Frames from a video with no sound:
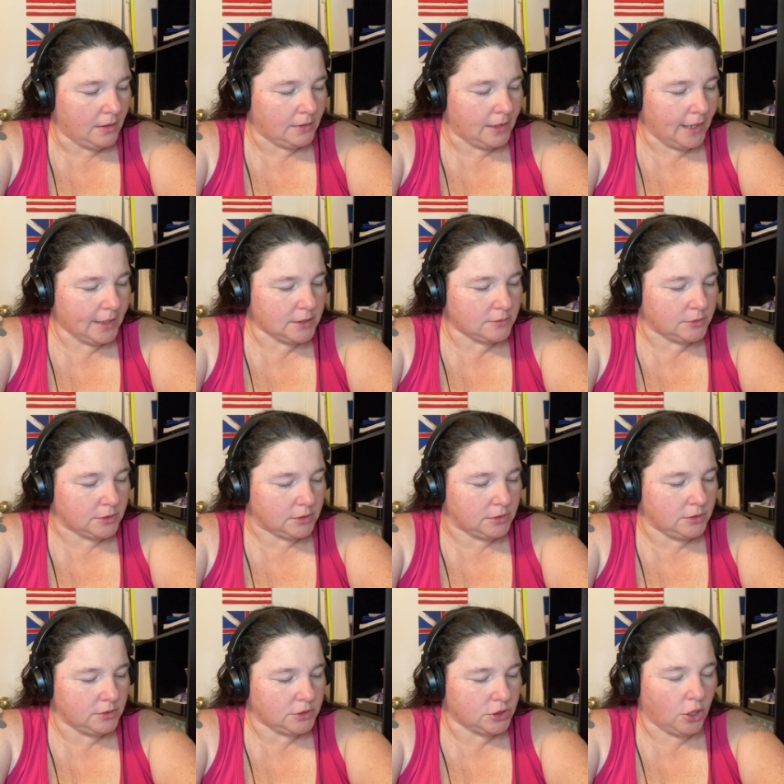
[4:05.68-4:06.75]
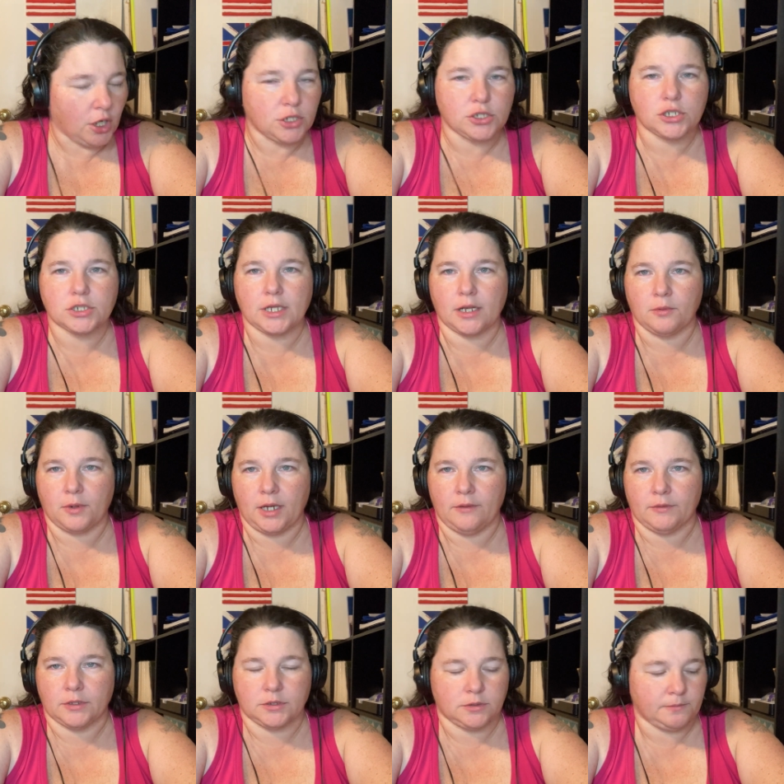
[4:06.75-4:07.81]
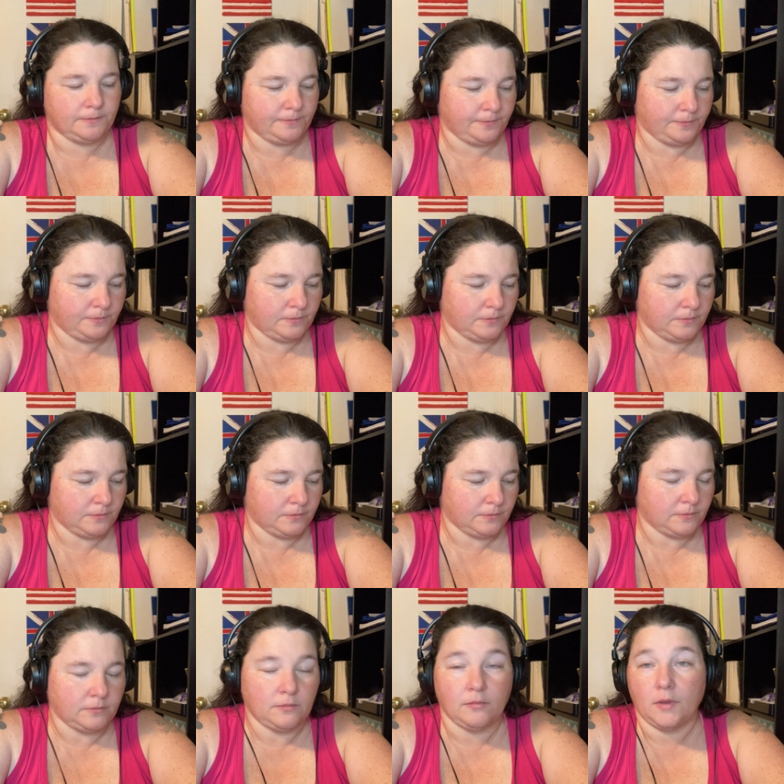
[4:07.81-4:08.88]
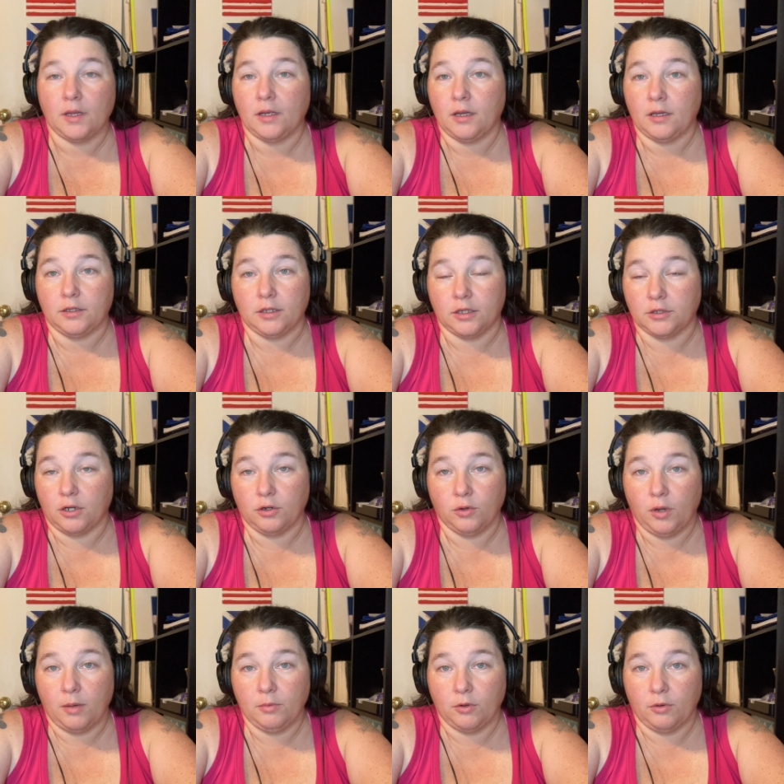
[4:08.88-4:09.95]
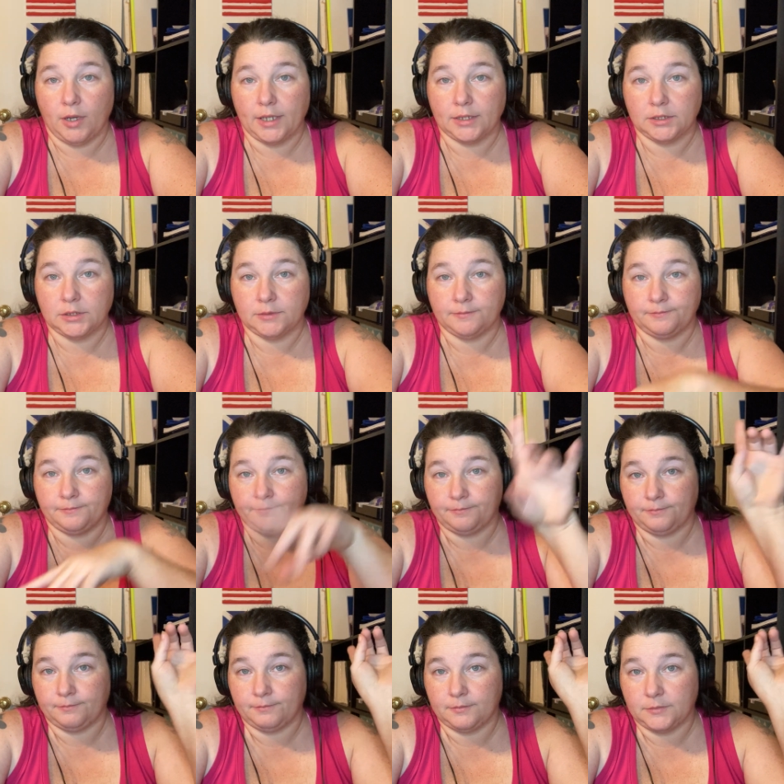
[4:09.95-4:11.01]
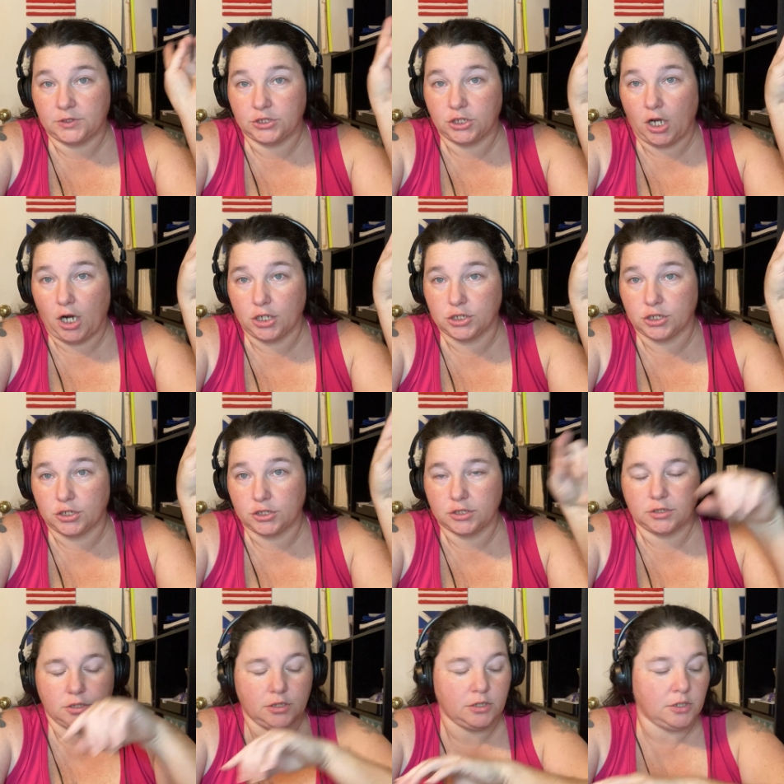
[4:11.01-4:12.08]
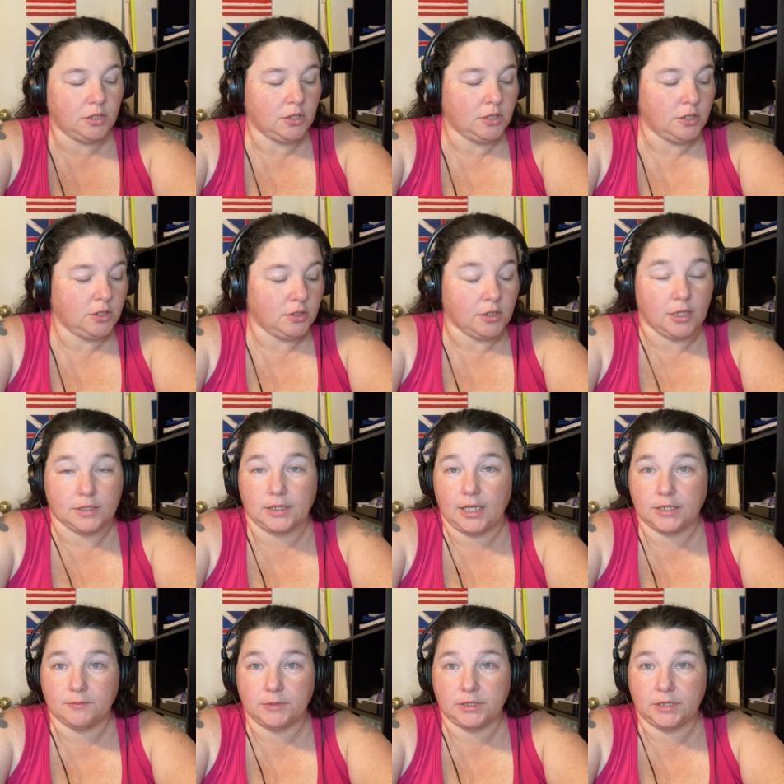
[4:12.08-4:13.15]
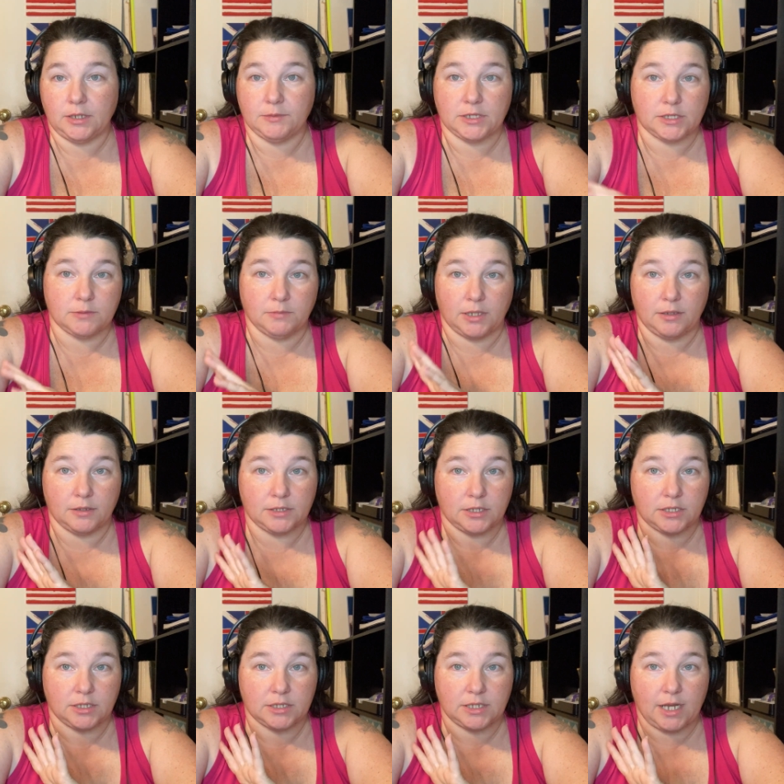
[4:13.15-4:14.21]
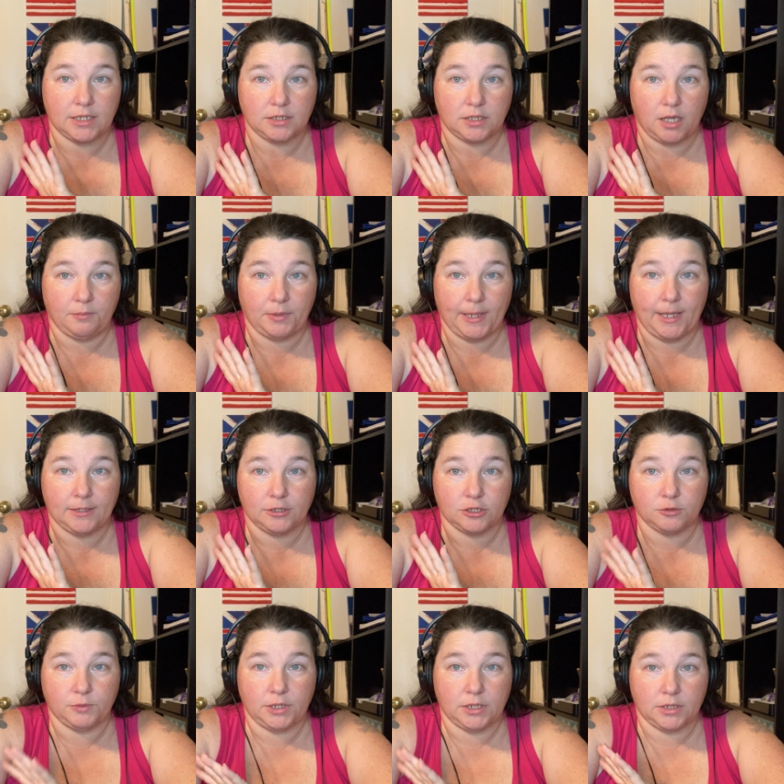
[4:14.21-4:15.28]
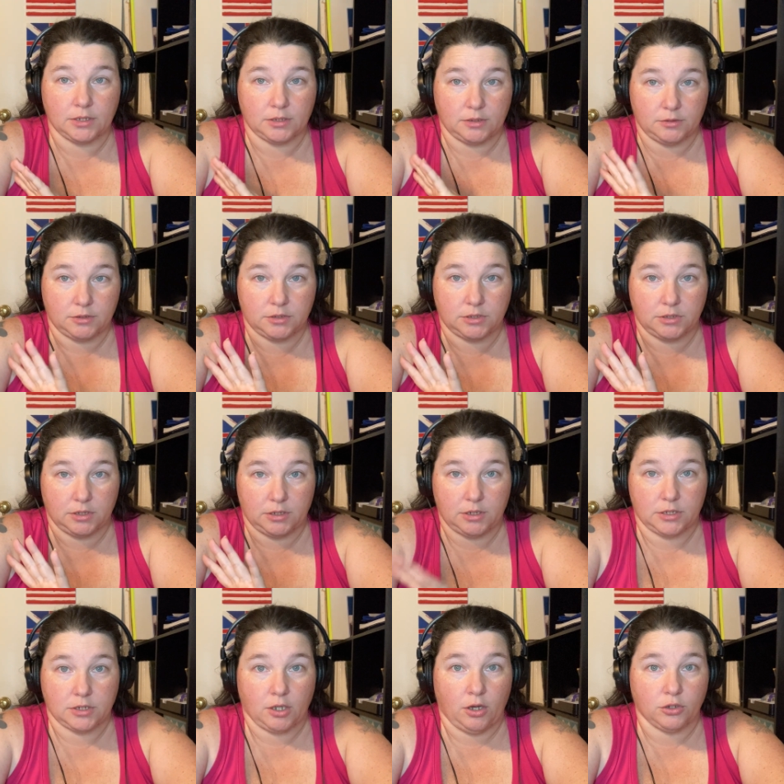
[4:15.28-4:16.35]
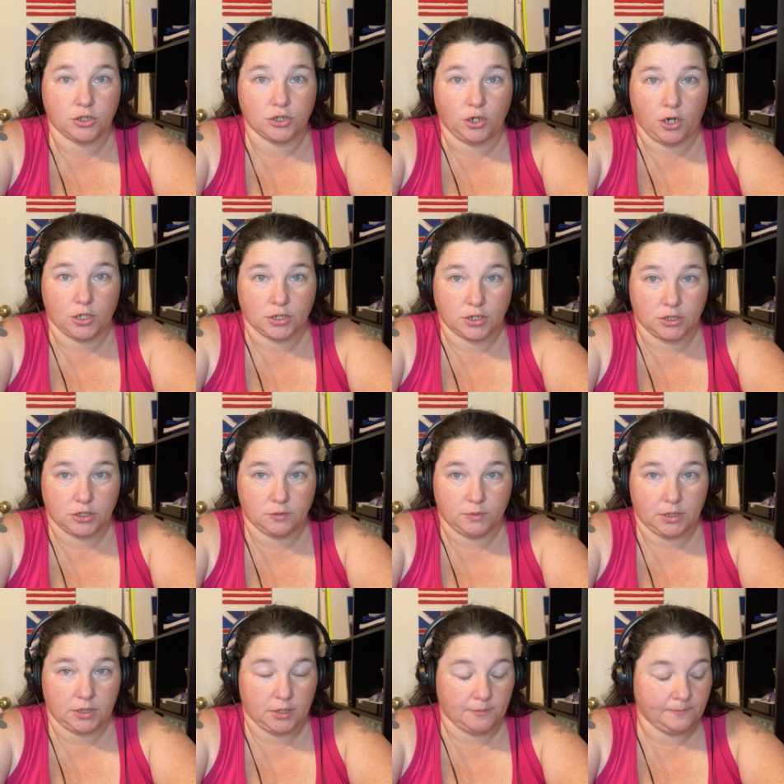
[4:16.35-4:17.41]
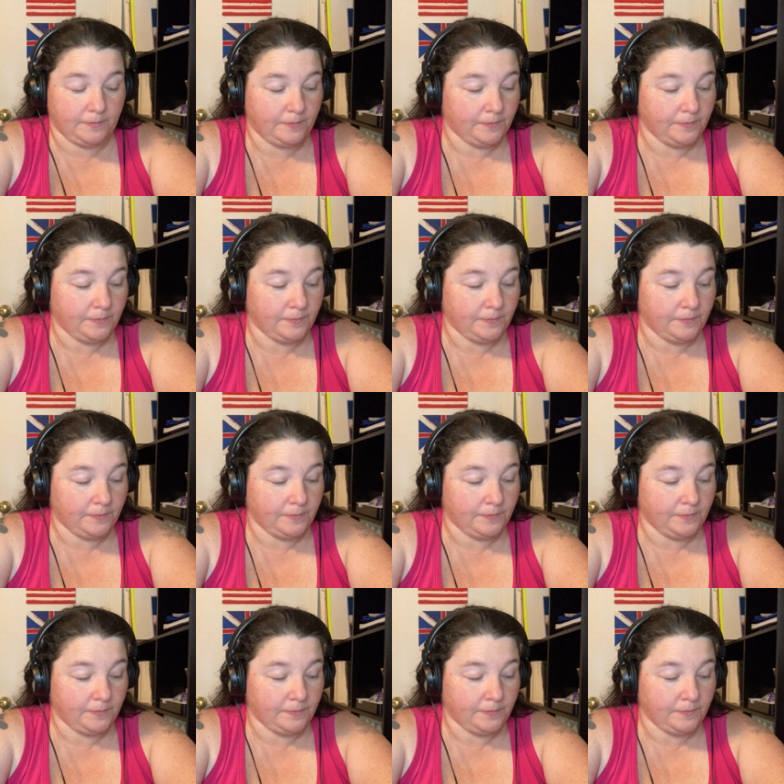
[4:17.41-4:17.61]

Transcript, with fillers: Next one, Chargers and Ravens. You know who I'm going. Chargers, because that's my team. Since, my, since the Saints are not playing this week, it's all Chargers this weekend.